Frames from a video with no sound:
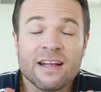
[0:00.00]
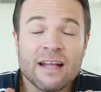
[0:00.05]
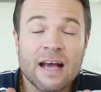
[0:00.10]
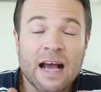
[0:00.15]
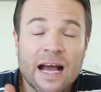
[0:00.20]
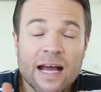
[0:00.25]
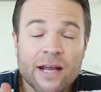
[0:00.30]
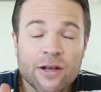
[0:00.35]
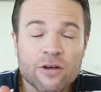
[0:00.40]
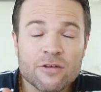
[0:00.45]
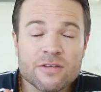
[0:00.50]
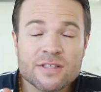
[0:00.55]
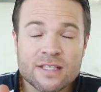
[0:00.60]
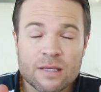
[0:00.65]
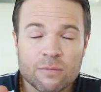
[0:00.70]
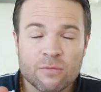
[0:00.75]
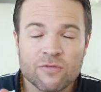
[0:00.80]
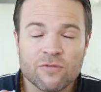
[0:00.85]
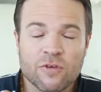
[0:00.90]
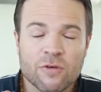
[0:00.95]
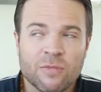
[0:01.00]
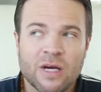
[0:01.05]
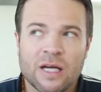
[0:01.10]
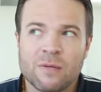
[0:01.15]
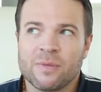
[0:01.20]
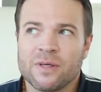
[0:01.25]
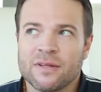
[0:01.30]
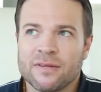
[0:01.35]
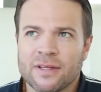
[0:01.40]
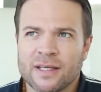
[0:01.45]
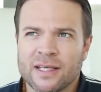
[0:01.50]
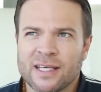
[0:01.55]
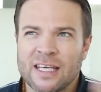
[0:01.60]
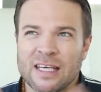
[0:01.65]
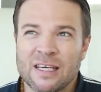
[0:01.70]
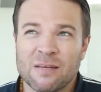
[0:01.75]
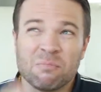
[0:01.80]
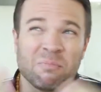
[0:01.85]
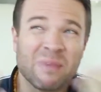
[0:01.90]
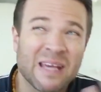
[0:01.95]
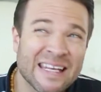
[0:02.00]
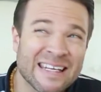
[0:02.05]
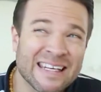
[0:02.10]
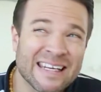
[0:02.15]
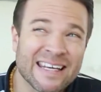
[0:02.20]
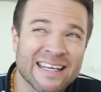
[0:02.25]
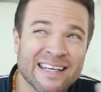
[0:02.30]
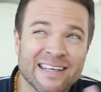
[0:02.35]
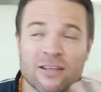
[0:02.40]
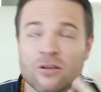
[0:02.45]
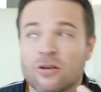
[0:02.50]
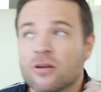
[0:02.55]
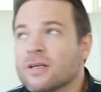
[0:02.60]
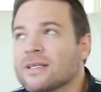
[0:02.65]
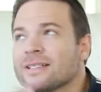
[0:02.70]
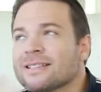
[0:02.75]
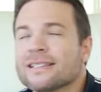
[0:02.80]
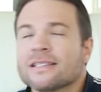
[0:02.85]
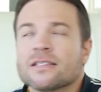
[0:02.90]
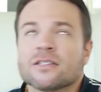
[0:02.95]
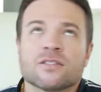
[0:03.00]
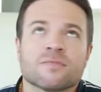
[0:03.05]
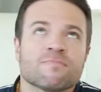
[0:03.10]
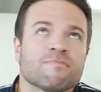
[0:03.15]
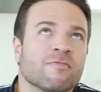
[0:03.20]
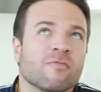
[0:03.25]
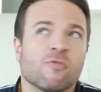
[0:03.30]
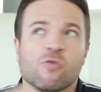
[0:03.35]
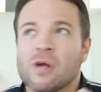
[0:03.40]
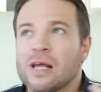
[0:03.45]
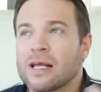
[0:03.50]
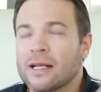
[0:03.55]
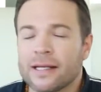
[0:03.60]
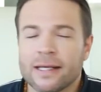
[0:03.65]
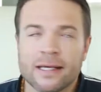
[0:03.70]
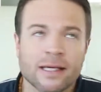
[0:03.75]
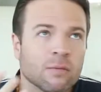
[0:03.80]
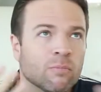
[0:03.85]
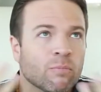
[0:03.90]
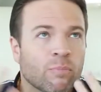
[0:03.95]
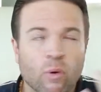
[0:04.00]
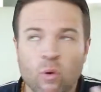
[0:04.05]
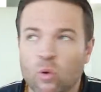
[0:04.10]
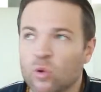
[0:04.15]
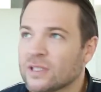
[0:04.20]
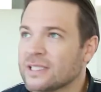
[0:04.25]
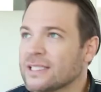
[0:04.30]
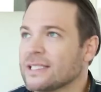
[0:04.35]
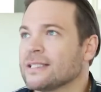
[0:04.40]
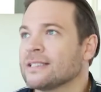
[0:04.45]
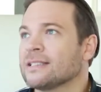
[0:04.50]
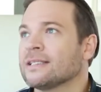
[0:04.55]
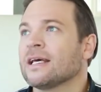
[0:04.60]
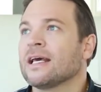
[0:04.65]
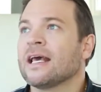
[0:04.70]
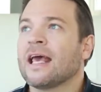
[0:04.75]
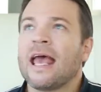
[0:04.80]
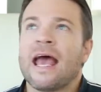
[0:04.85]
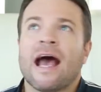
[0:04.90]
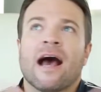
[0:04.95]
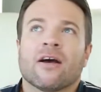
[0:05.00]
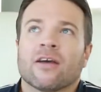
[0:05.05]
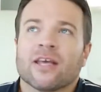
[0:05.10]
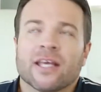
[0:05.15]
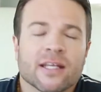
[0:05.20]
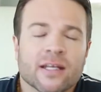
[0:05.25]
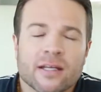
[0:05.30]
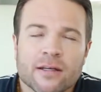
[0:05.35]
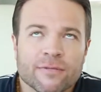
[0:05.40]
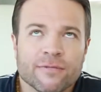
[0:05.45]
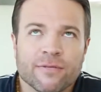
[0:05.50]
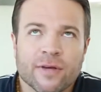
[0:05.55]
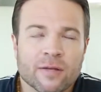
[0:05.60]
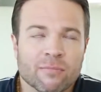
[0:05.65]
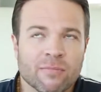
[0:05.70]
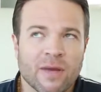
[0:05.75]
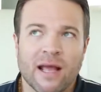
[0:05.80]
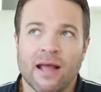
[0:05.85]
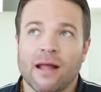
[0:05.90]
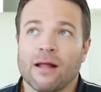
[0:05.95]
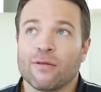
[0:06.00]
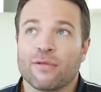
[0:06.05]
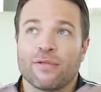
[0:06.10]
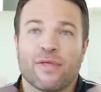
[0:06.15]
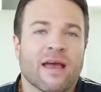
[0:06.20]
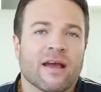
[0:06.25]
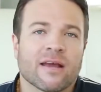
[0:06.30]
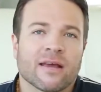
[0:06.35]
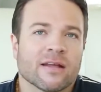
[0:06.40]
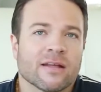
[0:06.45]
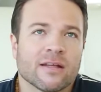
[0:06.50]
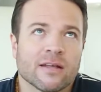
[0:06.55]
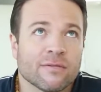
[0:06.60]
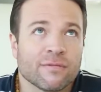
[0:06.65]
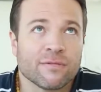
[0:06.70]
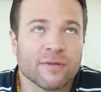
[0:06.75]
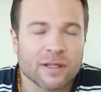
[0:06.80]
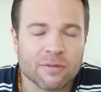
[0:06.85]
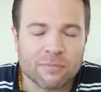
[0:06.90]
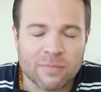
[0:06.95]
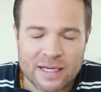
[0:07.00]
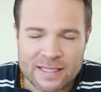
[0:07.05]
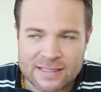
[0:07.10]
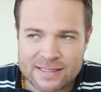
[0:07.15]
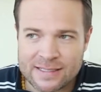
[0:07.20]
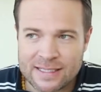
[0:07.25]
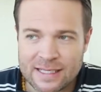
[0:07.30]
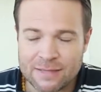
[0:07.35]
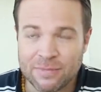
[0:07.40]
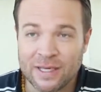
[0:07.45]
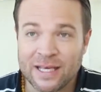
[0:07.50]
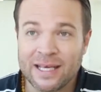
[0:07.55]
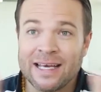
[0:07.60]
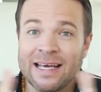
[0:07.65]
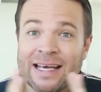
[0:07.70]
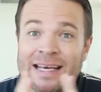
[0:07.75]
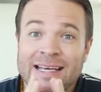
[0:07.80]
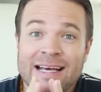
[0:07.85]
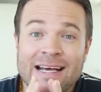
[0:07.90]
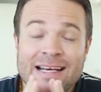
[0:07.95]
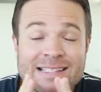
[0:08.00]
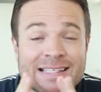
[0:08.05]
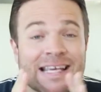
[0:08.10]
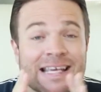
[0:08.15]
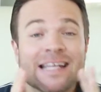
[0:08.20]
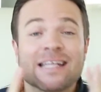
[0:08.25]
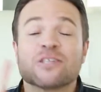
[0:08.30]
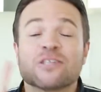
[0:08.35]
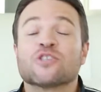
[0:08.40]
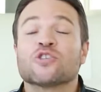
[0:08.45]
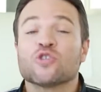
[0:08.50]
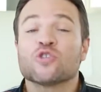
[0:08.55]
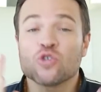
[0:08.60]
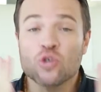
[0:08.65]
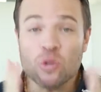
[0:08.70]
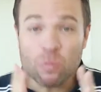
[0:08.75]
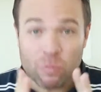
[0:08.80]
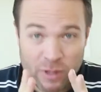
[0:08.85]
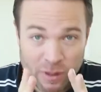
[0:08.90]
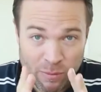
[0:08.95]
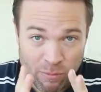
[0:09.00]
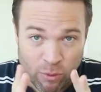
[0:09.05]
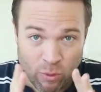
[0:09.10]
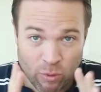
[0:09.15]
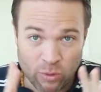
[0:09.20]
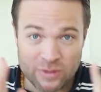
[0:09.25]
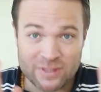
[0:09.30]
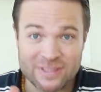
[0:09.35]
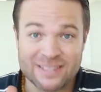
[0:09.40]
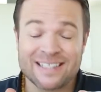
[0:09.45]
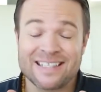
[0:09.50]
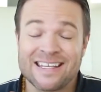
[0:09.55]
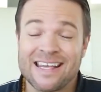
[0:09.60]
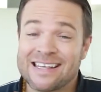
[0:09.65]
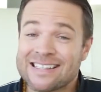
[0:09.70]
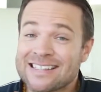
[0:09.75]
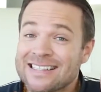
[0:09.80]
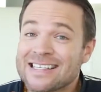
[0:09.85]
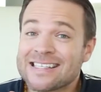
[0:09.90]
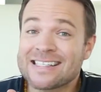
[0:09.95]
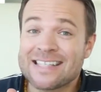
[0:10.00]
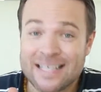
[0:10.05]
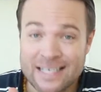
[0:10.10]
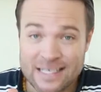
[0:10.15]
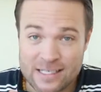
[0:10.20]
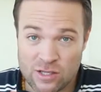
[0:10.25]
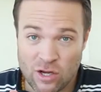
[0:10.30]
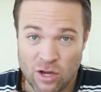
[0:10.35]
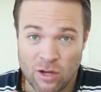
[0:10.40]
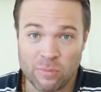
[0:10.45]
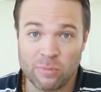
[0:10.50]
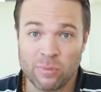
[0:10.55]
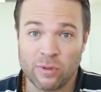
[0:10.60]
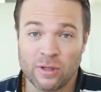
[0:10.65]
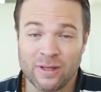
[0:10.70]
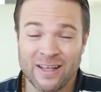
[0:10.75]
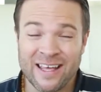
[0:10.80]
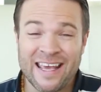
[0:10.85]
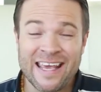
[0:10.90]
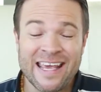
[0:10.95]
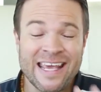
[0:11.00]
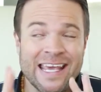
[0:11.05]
Now, I know some of you might be thinking bedding, you know, is this really important? How can it affect my health? How can it affect my sleep? Guys, it is super important. And here's just an example.